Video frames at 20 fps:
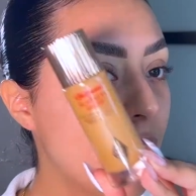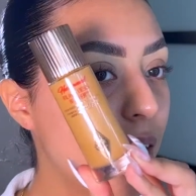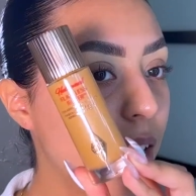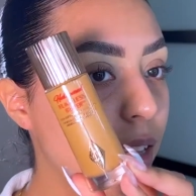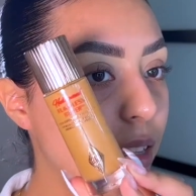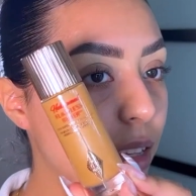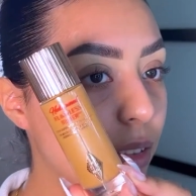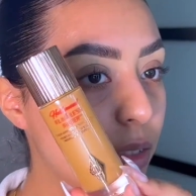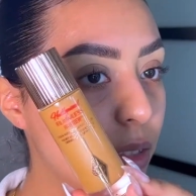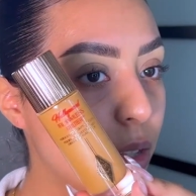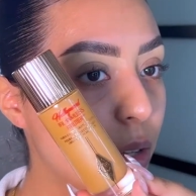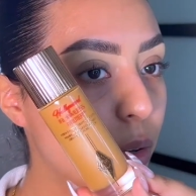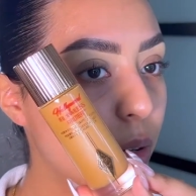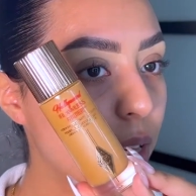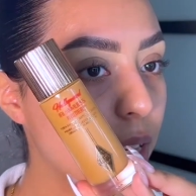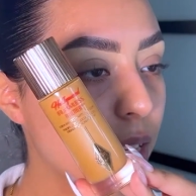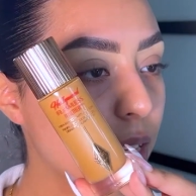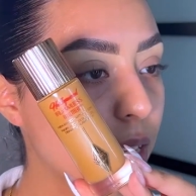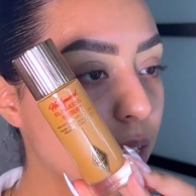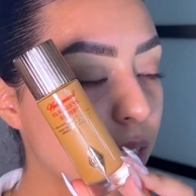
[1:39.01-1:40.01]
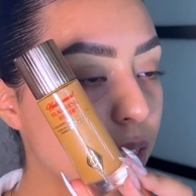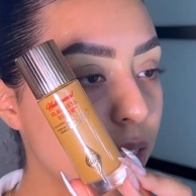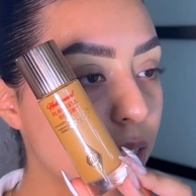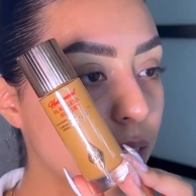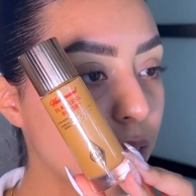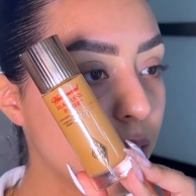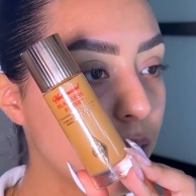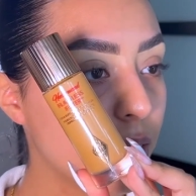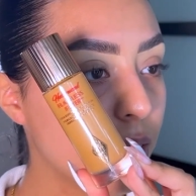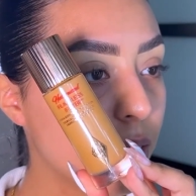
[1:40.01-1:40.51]
I love to go in
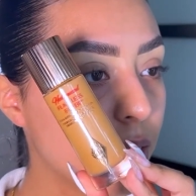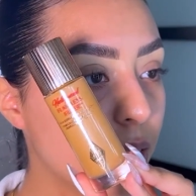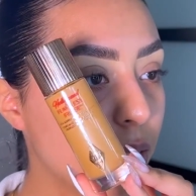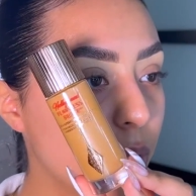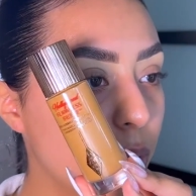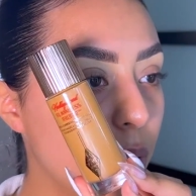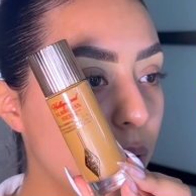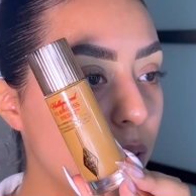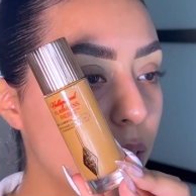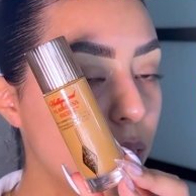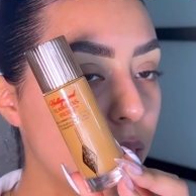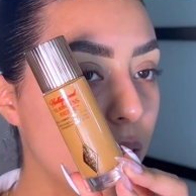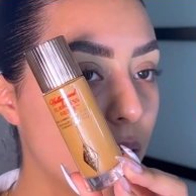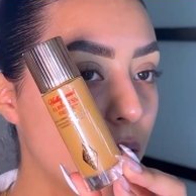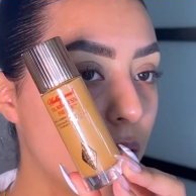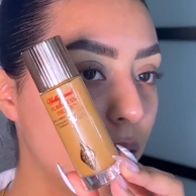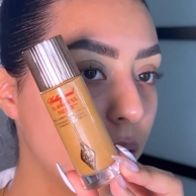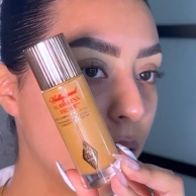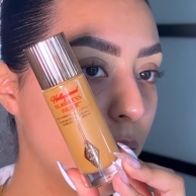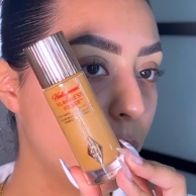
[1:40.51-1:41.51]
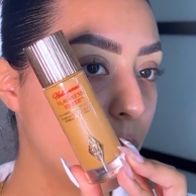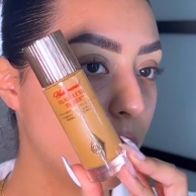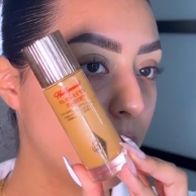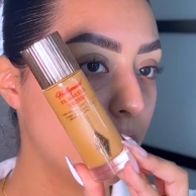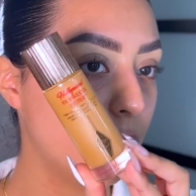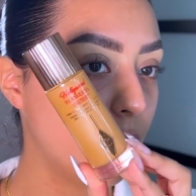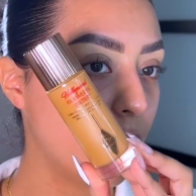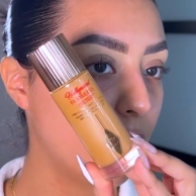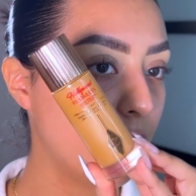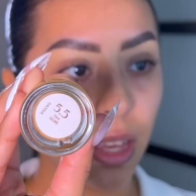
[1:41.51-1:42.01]
with the Hollywood
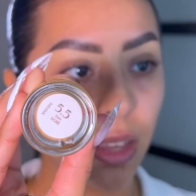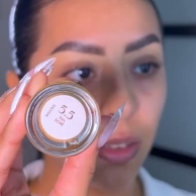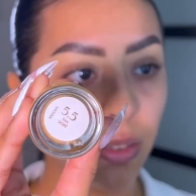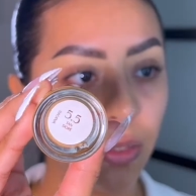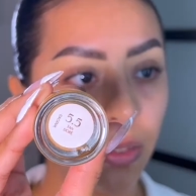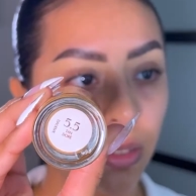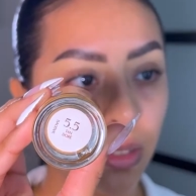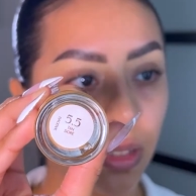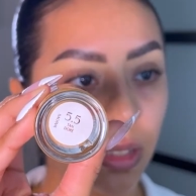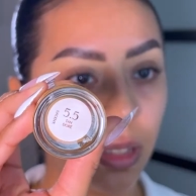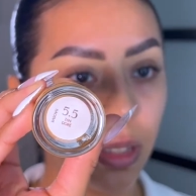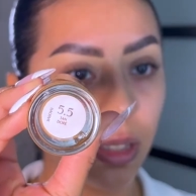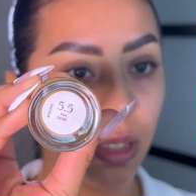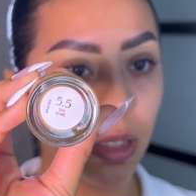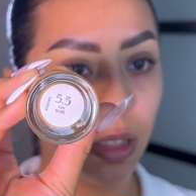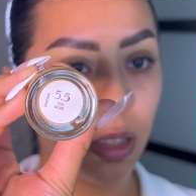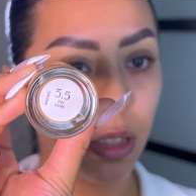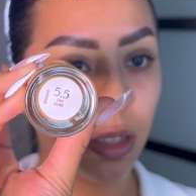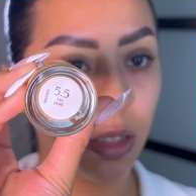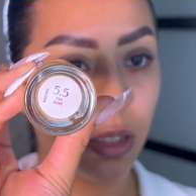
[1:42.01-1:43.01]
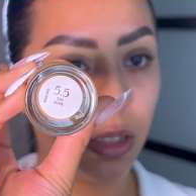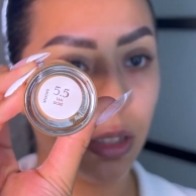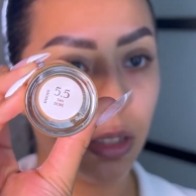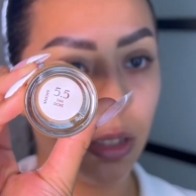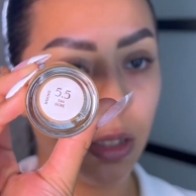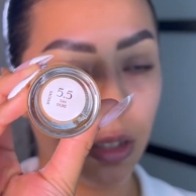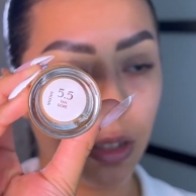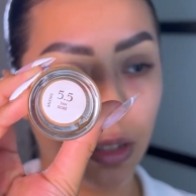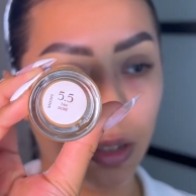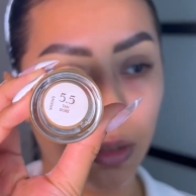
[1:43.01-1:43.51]
Flawless Filter from
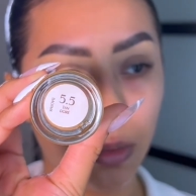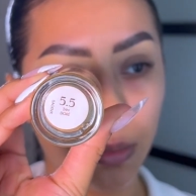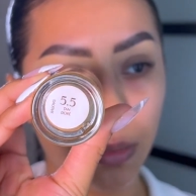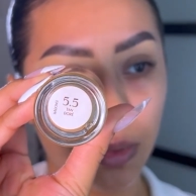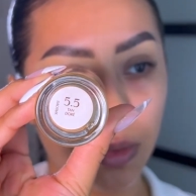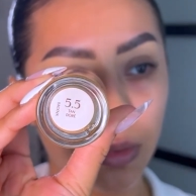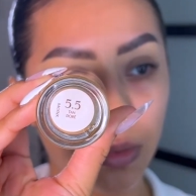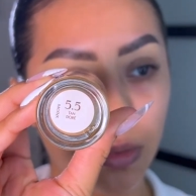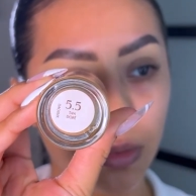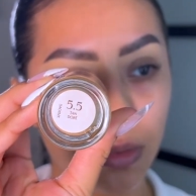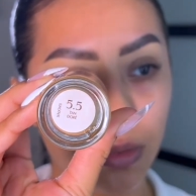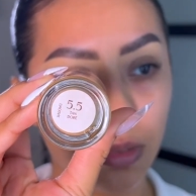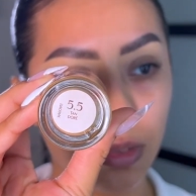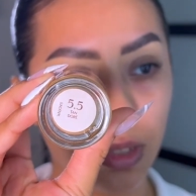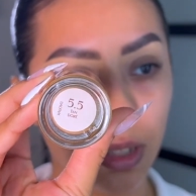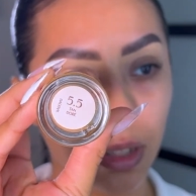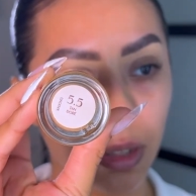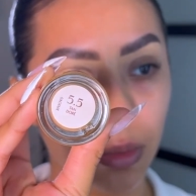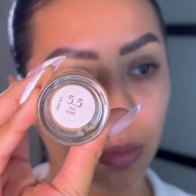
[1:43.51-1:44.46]
Charlotte Tilbury.